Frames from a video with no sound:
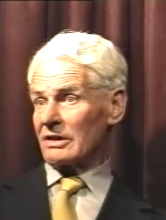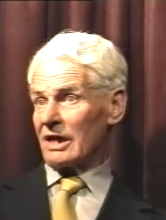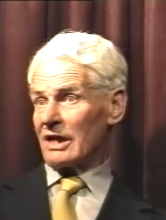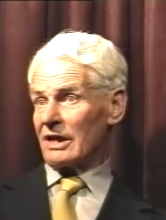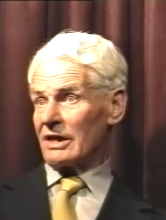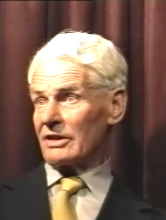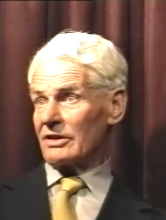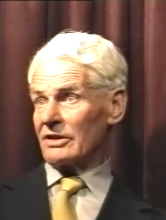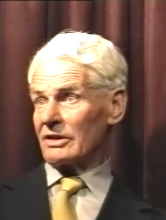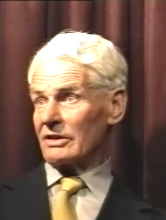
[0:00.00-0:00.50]

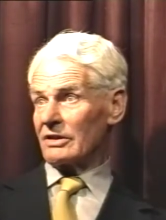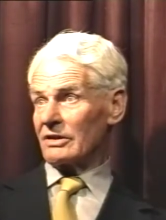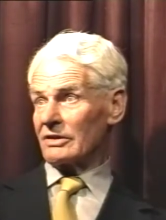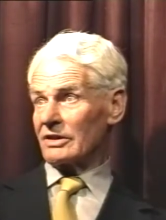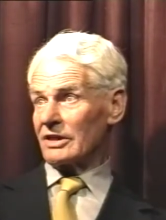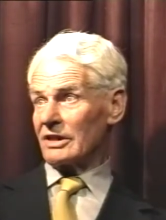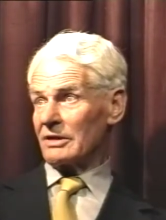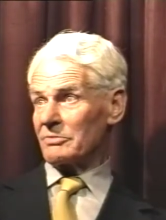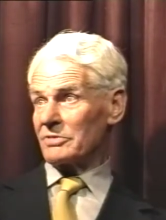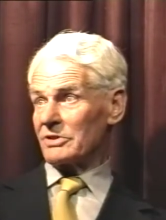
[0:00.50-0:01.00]
anything that
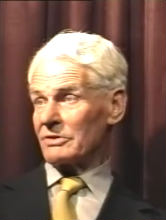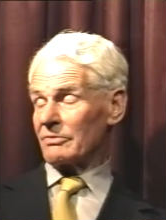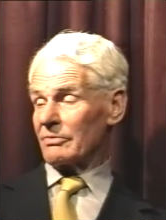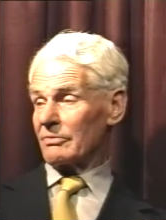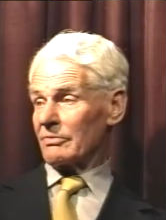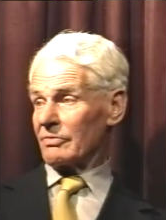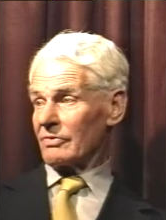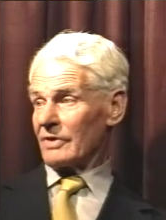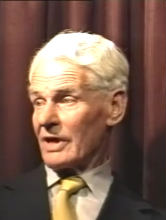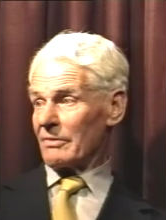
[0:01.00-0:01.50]
keeps
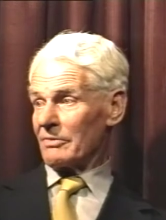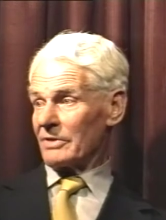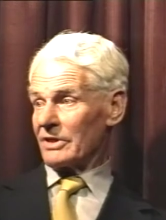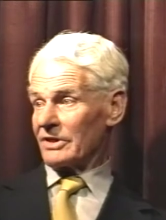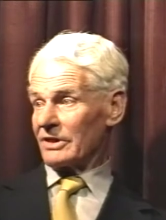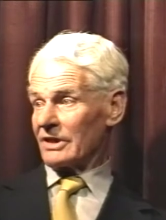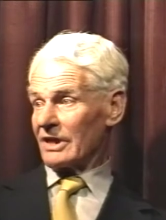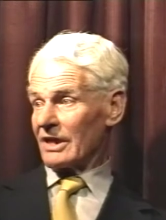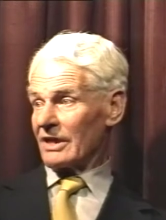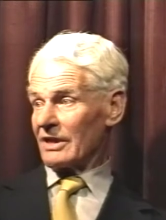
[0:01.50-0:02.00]
a family
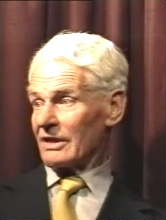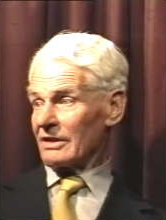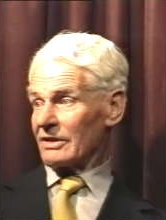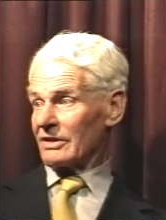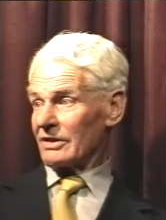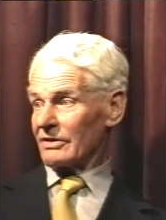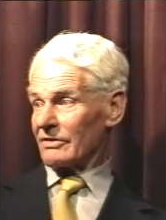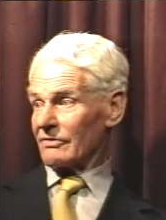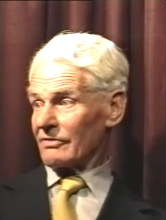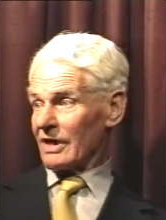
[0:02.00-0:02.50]
together,
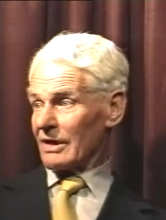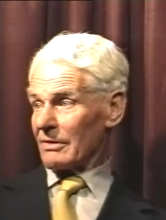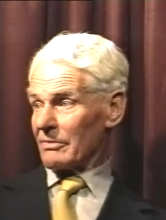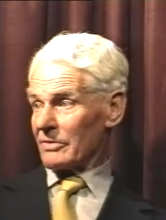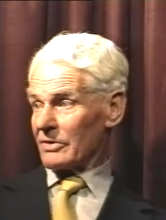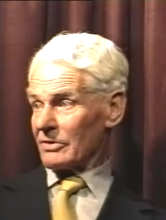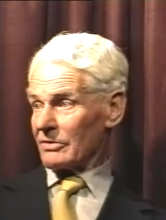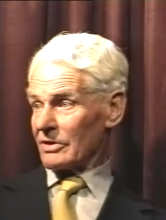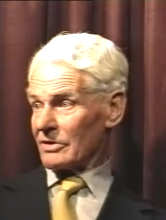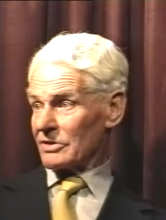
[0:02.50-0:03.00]
that the family,
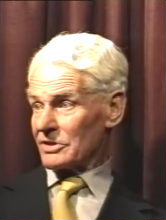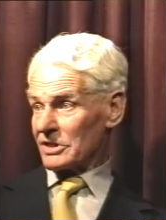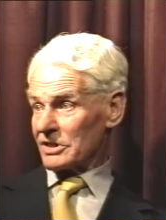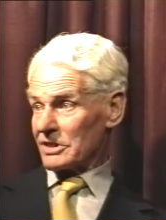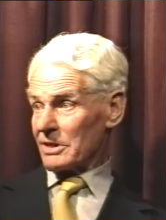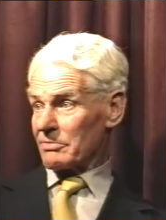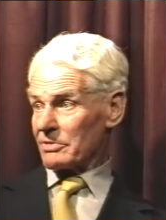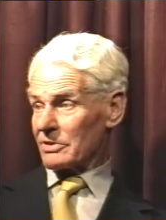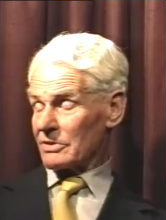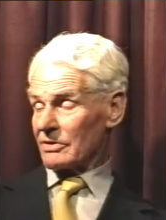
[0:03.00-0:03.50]
you know, is
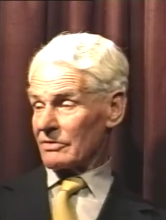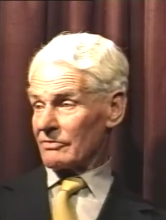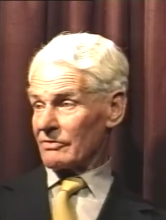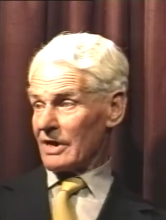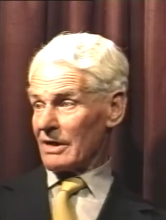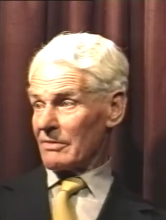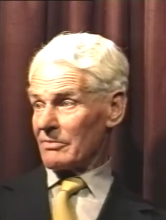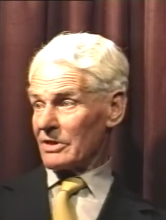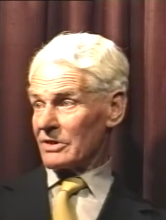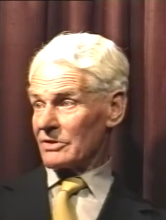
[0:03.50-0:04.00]
acceptable to the
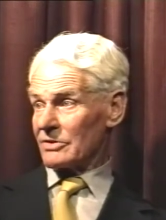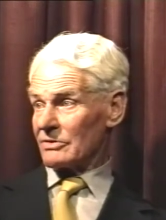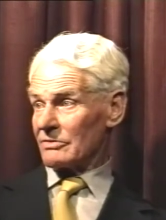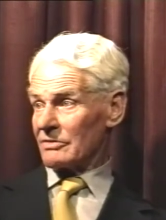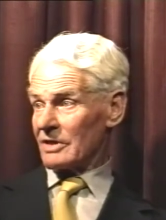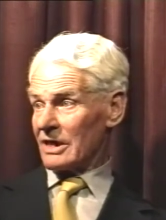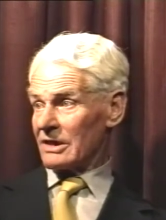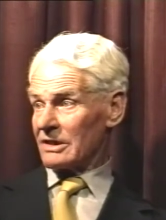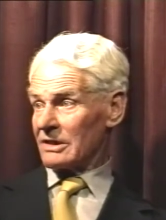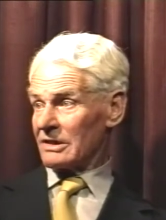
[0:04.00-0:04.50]
family is all
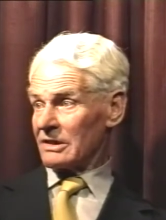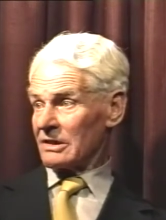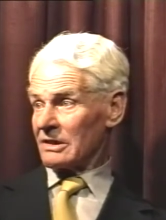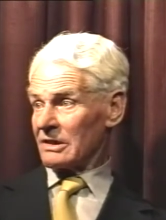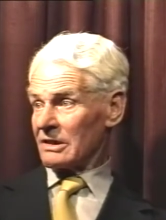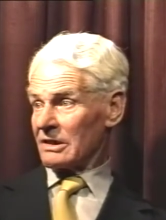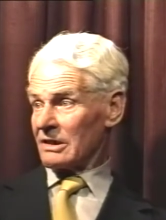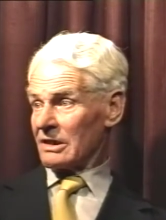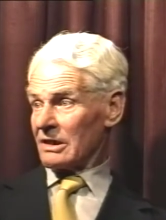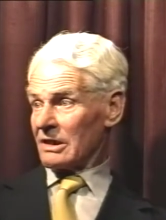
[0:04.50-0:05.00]
right.
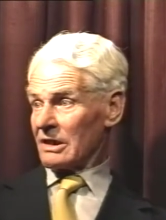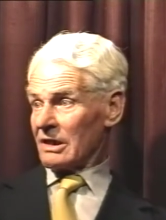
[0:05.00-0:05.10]
Yeah.